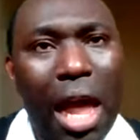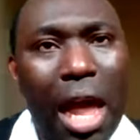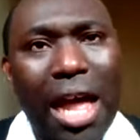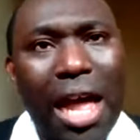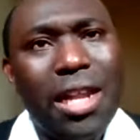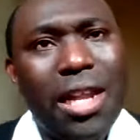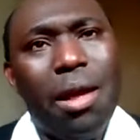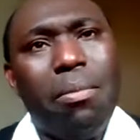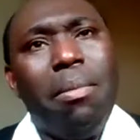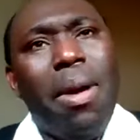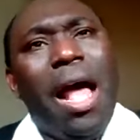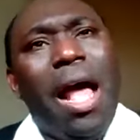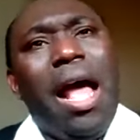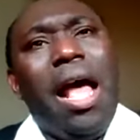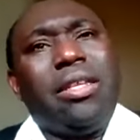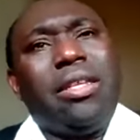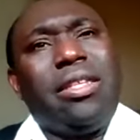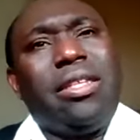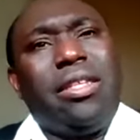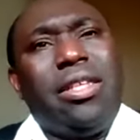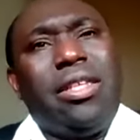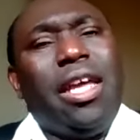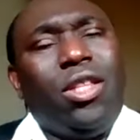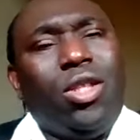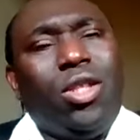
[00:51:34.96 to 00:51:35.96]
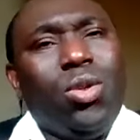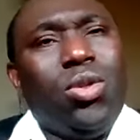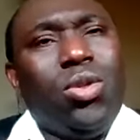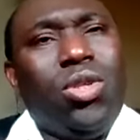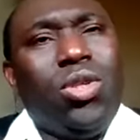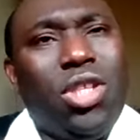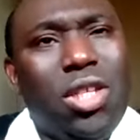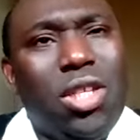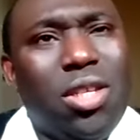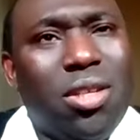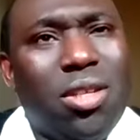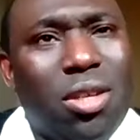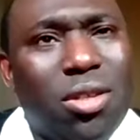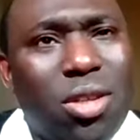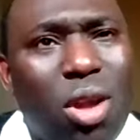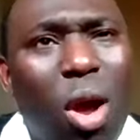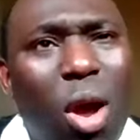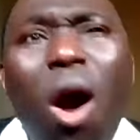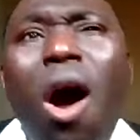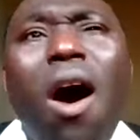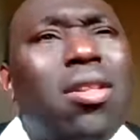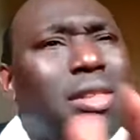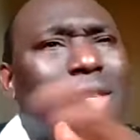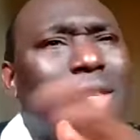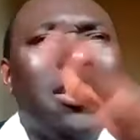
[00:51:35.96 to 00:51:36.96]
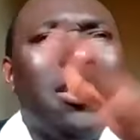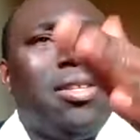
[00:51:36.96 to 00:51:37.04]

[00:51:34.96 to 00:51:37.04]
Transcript: And the man said to Jesus, all